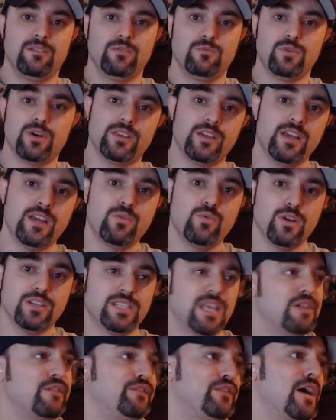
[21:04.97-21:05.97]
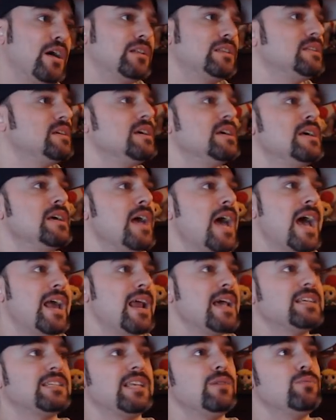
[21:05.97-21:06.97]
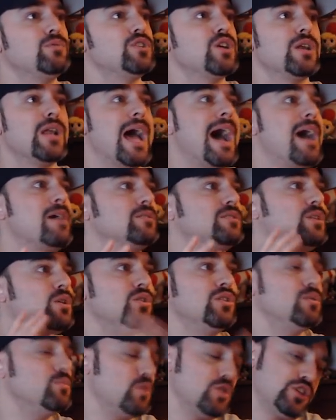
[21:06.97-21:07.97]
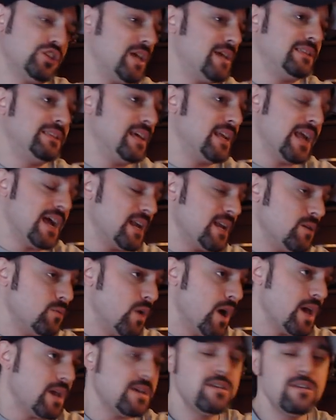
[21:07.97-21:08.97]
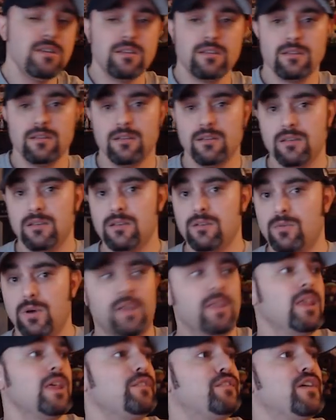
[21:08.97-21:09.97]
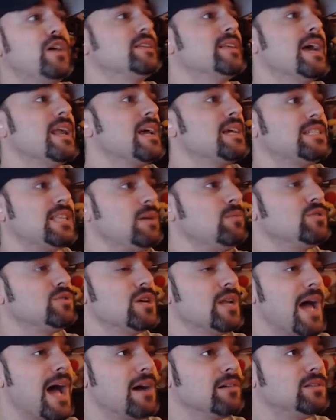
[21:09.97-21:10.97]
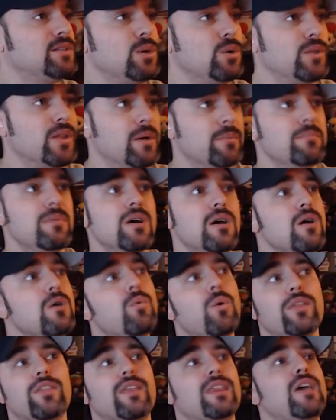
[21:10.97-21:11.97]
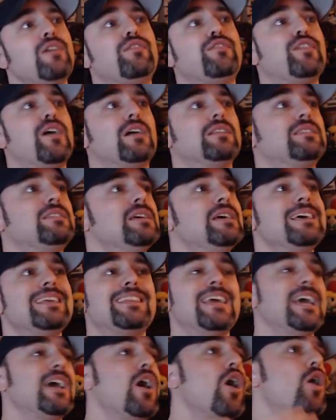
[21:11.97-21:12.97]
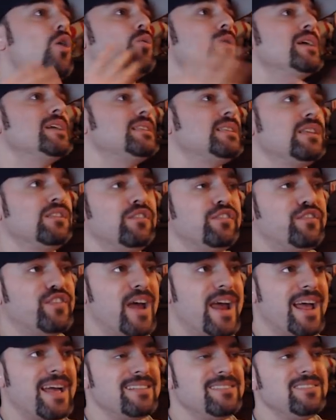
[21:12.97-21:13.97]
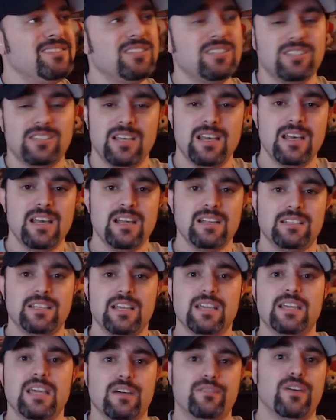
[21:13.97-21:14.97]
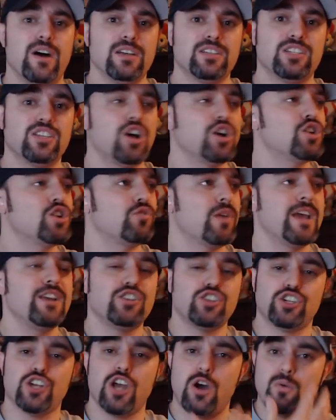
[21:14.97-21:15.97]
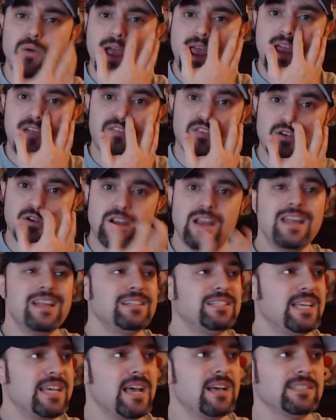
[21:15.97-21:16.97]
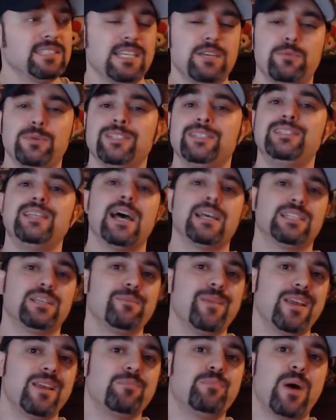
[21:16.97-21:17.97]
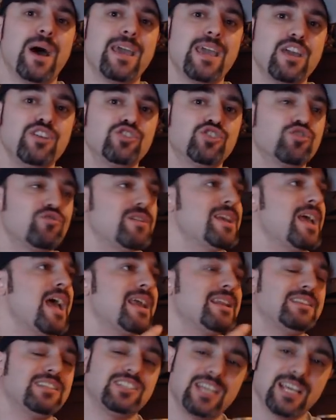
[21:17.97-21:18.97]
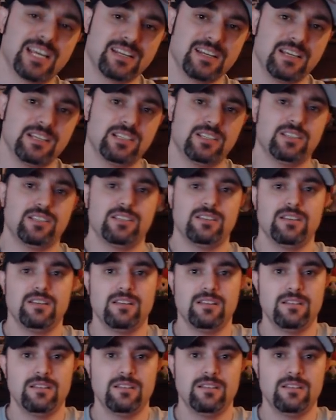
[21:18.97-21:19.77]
Whether it was they felt NXT was going to outdo them, which they did anyway, whether they felt NXT was going to outdo them, whether they felt they owed it to the fans to give us a great show after TLC was decimated by injury and sickness.